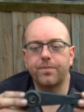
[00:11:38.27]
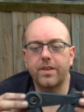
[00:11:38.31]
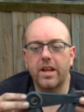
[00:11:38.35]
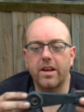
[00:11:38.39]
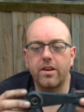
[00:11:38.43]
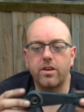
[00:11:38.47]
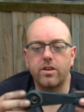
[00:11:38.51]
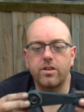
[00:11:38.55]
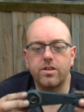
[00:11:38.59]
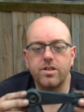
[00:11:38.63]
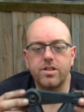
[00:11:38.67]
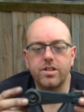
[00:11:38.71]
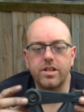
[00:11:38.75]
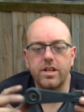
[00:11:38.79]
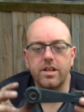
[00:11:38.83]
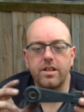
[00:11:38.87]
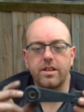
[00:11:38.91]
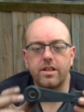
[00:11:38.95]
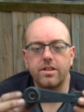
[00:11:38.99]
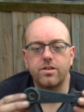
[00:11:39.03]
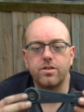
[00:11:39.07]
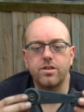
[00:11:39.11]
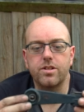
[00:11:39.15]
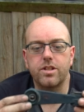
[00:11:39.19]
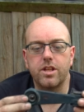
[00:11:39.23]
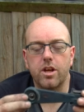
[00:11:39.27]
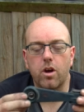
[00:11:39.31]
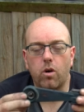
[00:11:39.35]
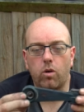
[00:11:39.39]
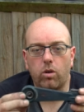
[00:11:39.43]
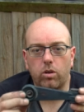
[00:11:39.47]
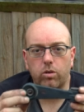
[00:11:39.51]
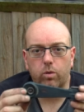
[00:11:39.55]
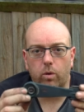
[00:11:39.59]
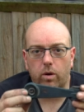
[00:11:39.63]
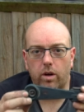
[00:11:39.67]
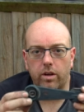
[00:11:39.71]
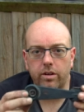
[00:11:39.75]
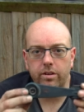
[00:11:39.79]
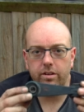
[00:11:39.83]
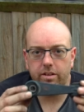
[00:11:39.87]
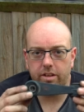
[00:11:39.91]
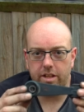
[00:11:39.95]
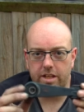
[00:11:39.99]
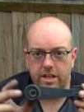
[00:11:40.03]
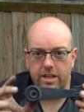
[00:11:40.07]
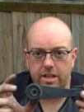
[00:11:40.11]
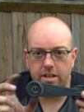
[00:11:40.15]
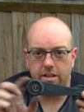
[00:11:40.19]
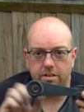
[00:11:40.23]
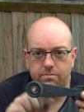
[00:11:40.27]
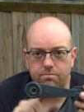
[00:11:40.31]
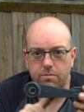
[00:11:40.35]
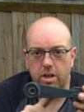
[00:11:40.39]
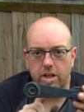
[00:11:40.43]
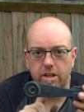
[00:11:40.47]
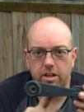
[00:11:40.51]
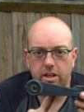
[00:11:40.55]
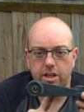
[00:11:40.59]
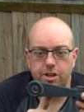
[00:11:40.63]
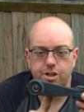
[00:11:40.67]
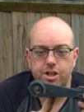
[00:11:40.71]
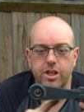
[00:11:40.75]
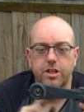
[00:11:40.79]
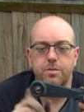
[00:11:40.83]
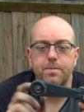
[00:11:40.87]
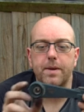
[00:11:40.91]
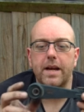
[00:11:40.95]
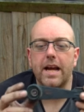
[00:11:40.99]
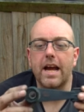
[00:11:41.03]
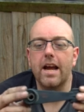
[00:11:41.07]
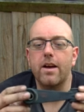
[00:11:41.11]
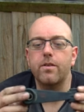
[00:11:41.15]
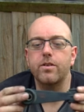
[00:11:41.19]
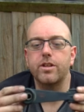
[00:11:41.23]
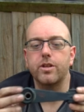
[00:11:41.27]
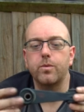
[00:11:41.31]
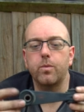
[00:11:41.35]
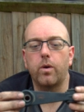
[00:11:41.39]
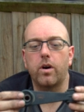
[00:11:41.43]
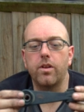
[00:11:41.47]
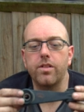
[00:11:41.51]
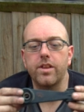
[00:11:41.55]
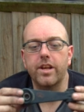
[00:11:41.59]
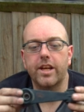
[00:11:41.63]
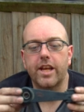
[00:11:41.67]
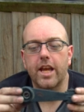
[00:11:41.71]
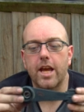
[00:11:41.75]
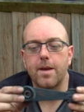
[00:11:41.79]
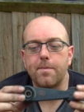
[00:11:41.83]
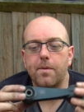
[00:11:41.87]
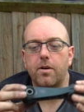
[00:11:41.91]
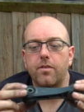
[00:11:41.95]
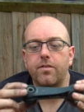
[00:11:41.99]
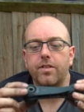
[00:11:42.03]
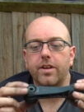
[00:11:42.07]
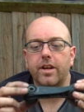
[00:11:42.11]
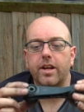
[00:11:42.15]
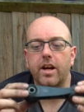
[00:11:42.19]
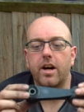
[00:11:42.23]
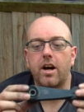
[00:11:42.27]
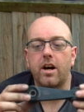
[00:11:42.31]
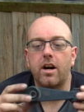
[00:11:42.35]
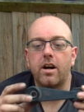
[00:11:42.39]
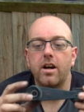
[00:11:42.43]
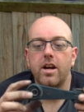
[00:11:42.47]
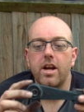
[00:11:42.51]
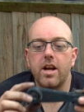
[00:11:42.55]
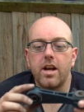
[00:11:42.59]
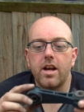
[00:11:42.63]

Now you can see this is the old one, the legitimate Audi one that came off the car,